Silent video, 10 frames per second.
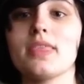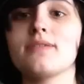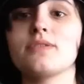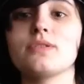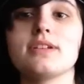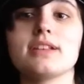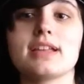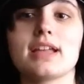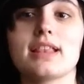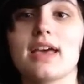if you didn't
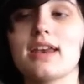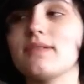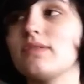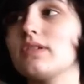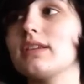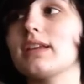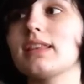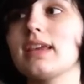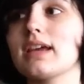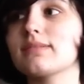get that and if you didn't get
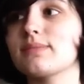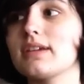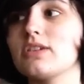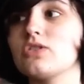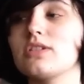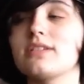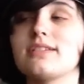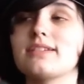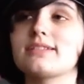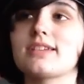the explanation,
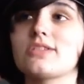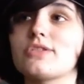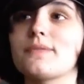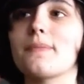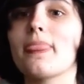etc.